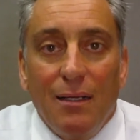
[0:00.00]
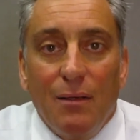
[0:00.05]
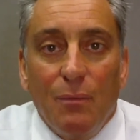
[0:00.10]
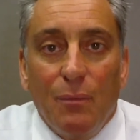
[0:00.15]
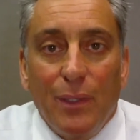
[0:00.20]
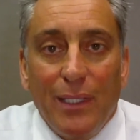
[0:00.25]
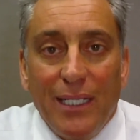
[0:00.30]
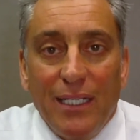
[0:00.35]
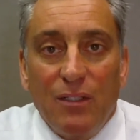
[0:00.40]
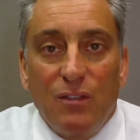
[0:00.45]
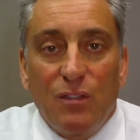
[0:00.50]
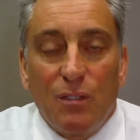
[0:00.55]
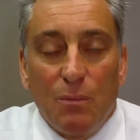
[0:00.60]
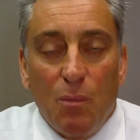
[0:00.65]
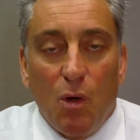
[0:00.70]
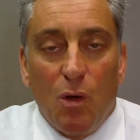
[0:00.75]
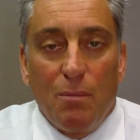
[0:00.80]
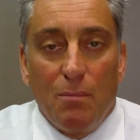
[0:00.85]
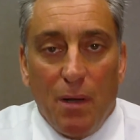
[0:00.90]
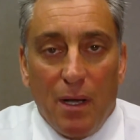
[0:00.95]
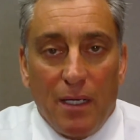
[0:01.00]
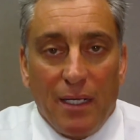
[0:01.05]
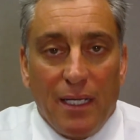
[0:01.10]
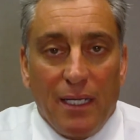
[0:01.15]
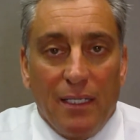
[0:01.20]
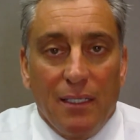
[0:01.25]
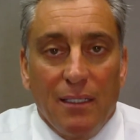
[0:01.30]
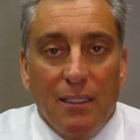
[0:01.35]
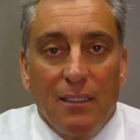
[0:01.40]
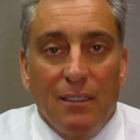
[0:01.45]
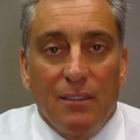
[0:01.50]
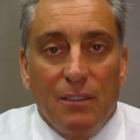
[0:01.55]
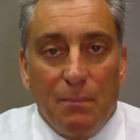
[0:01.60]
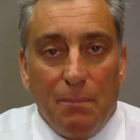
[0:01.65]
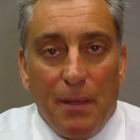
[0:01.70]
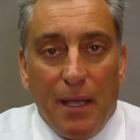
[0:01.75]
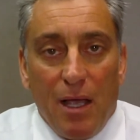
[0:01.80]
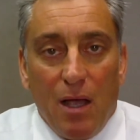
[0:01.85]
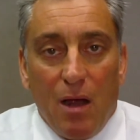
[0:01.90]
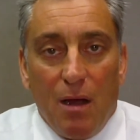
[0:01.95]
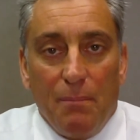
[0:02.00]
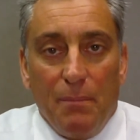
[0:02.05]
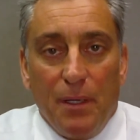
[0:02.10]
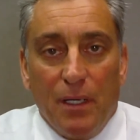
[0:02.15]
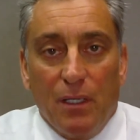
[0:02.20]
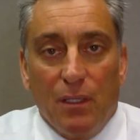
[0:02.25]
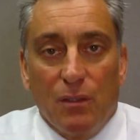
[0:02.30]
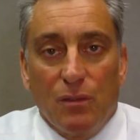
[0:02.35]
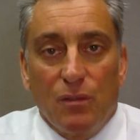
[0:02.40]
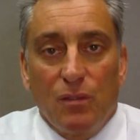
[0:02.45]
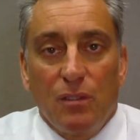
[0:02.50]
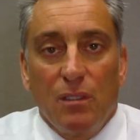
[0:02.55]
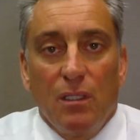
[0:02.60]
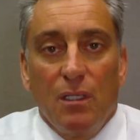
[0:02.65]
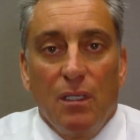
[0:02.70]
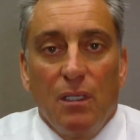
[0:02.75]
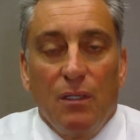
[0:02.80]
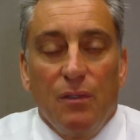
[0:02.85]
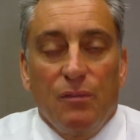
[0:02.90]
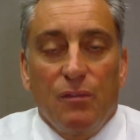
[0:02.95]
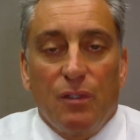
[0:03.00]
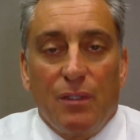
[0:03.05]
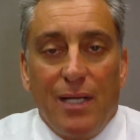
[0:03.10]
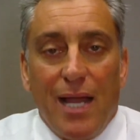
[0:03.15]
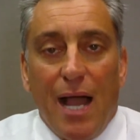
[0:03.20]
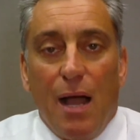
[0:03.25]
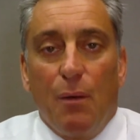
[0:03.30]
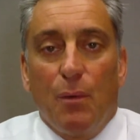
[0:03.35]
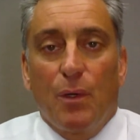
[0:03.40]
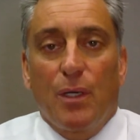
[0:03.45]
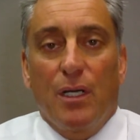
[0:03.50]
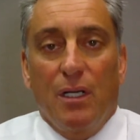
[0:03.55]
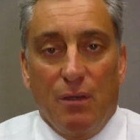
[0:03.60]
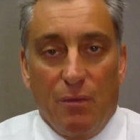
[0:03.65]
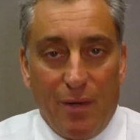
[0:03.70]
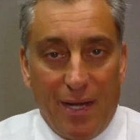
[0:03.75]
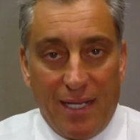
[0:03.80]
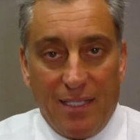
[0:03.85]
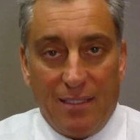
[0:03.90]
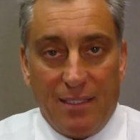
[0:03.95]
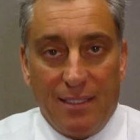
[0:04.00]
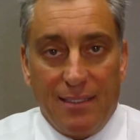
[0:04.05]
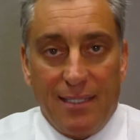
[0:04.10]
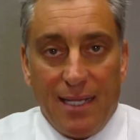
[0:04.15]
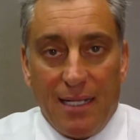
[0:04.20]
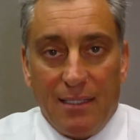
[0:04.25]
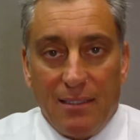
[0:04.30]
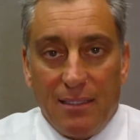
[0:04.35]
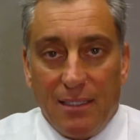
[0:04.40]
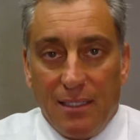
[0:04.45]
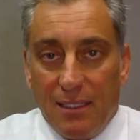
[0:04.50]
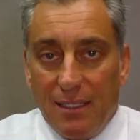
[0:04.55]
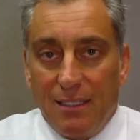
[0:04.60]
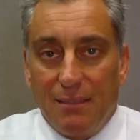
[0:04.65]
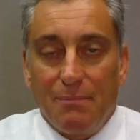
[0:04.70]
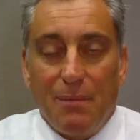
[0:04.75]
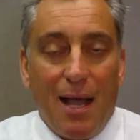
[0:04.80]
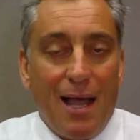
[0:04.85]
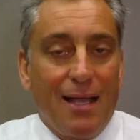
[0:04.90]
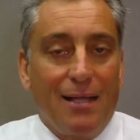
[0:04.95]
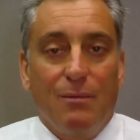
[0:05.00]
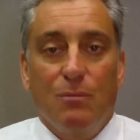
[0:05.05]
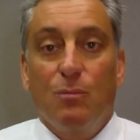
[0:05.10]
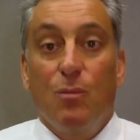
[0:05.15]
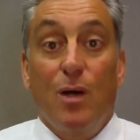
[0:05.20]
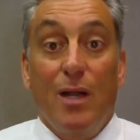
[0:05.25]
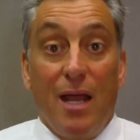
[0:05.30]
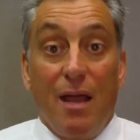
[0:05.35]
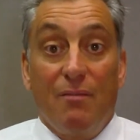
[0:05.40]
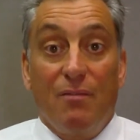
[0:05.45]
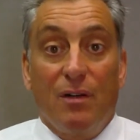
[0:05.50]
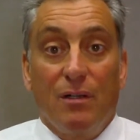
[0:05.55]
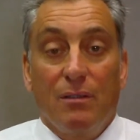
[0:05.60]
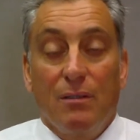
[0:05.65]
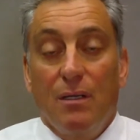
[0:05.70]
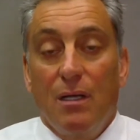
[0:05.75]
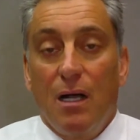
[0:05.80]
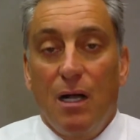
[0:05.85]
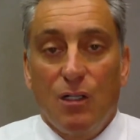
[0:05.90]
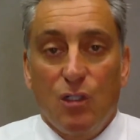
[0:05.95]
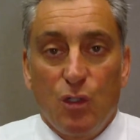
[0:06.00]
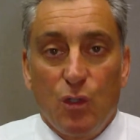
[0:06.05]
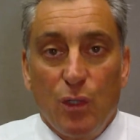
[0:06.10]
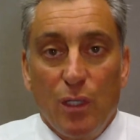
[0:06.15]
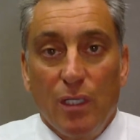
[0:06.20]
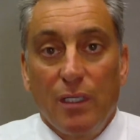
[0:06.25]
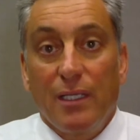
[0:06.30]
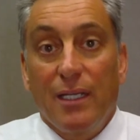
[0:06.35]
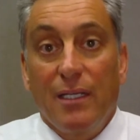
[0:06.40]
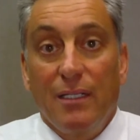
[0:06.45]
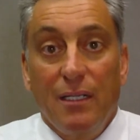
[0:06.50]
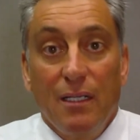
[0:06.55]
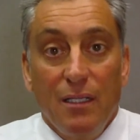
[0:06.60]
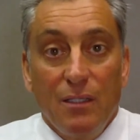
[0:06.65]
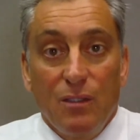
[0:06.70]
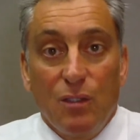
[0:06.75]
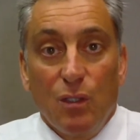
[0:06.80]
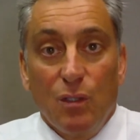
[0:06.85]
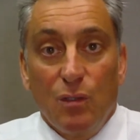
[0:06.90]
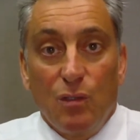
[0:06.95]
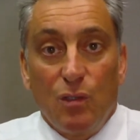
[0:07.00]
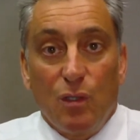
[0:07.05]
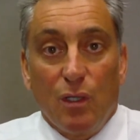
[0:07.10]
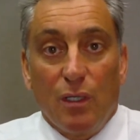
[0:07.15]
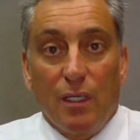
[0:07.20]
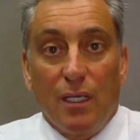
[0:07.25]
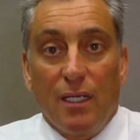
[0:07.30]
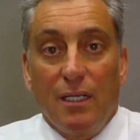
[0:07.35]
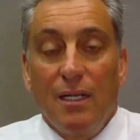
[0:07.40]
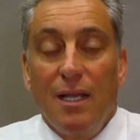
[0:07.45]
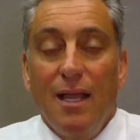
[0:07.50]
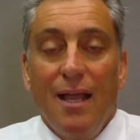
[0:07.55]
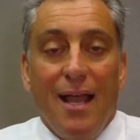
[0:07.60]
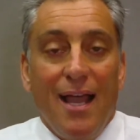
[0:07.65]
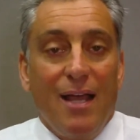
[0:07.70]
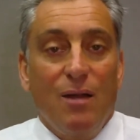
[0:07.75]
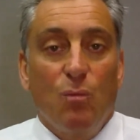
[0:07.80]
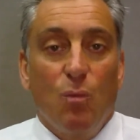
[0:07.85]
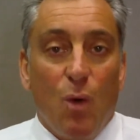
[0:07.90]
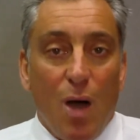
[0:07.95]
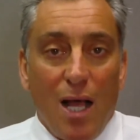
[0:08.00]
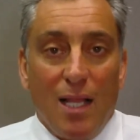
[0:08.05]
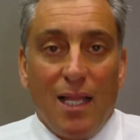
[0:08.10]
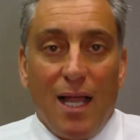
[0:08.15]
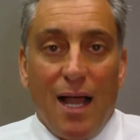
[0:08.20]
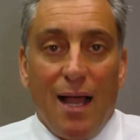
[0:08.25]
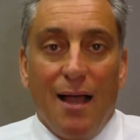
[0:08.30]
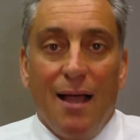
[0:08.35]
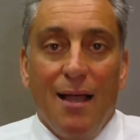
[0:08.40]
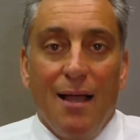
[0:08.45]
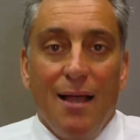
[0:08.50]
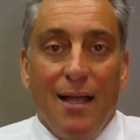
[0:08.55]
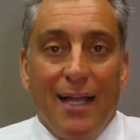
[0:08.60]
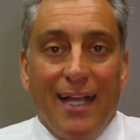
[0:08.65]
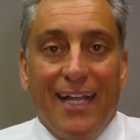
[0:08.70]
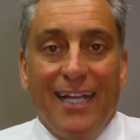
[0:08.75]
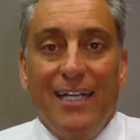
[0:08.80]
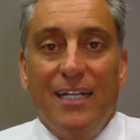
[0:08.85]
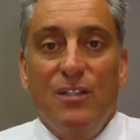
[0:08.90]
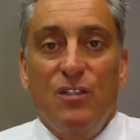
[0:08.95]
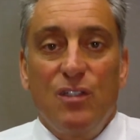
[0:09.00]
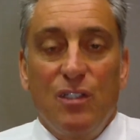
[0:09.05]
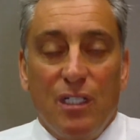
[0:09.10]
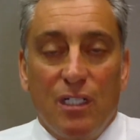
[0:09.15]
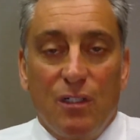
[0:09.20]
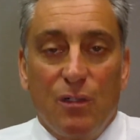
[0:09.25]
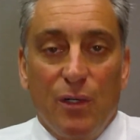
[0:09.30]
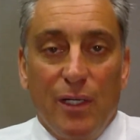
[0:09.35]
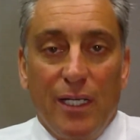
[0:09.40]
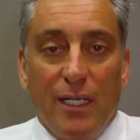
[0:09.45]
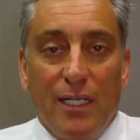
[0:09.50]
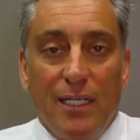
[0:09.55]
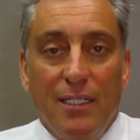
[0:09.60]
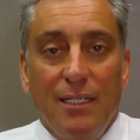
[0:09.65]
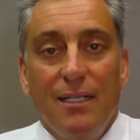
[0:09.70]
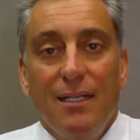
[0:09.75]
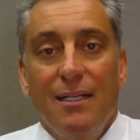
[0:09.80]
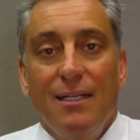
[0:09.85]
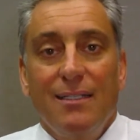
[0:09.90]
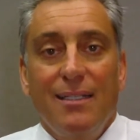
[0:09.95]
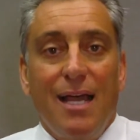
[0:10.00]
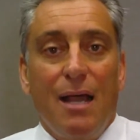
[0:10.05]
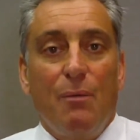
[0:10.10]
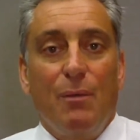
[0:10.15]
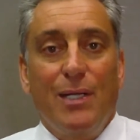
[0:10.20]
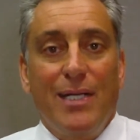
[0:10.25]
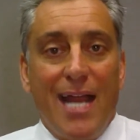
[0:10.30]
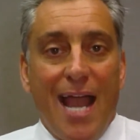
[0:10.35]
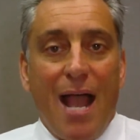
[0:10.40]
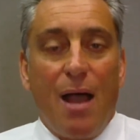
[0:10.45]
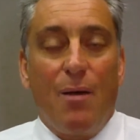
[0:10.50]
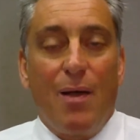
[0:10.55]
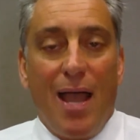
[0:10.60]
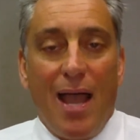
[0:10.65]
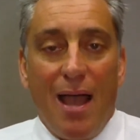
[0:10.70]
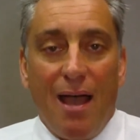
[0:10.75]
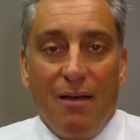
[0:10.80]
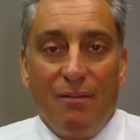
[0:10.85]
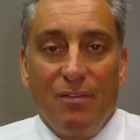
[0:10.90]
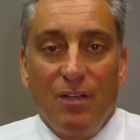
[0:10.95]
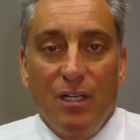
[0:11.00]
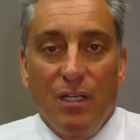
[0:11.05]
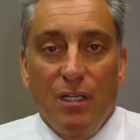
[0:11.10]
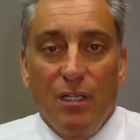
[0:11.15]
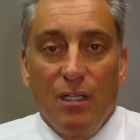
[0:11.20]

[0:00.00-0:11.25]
we need some more money to pay our bills, so now we're going to raise the debt ceiling by whatever, $1 trillion, $2 trillion, and voila, it is decreed that we now have